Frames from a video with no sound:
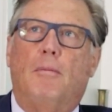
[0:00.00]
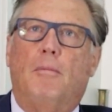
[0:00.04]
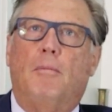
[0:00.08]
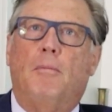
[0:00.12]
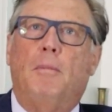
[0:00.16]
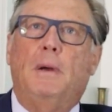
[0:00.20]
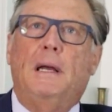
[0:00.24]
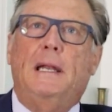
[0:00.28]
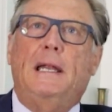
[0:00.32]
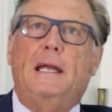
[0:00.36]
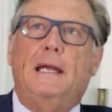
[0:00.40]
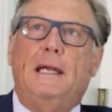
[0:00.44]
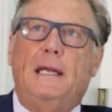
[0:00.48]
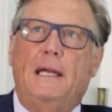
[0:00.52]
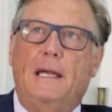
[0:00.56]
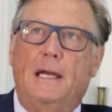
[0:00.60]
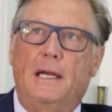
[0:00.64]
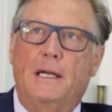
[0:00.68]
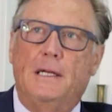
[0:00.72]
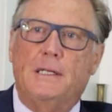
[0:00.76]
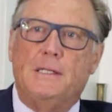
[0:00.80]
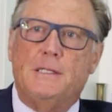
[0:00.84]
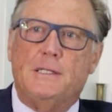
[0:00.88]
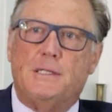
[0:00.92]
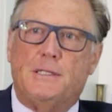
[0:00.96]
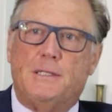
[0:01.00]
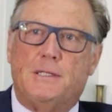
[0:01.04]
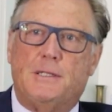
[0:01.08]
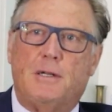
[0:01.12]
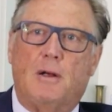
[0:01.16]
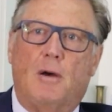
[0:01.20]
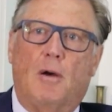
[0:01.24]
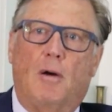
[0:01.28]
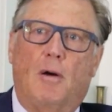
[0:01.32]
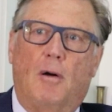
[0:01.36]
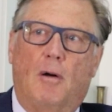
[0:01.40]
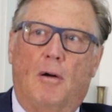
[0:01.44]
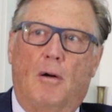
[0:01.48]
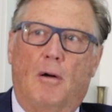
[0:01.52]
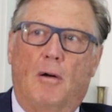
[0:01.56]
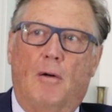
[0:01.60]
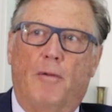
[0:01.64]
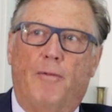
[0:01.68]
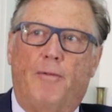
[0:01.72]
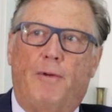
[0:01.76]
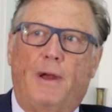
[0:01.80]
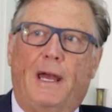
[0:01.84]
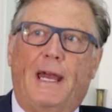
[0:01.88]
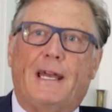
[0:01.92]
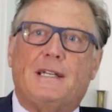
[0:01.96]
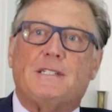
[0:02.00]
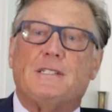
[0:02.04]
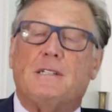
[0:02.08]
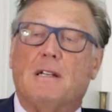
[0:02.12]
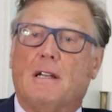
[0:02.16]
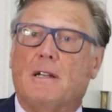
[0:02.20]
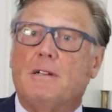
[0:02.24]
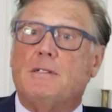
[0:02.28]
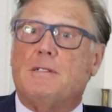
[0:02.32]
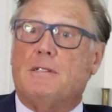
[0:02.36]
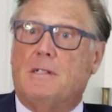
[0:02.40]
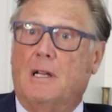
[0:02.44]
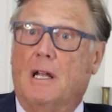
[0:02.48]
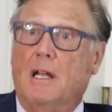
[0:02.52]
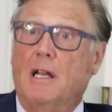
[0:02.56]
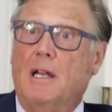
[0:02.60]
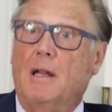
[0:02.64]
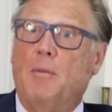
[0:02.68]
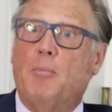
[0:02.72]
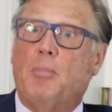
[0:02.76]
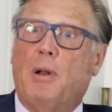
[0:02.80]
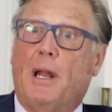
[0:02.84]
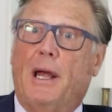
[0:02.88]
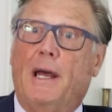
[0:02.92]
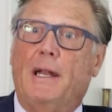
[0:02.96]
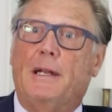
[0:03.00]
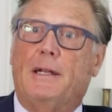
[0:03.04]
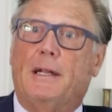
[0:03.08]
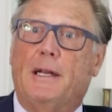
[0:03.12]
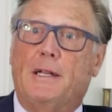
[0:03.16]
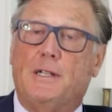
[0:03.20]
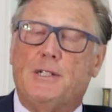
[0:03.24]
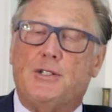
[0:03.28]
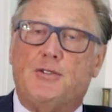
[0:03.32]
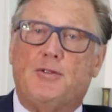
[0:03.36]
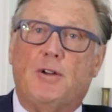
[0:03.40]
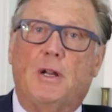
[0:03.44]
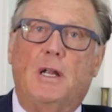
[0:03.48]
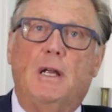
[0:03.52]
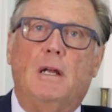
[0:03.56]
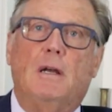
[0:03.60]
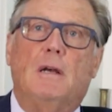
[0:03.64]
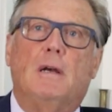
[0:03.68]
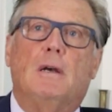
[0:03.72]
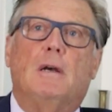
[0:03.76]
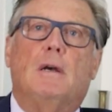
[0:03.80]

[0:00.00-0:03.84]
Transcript: many years of excellence in implant dentistry,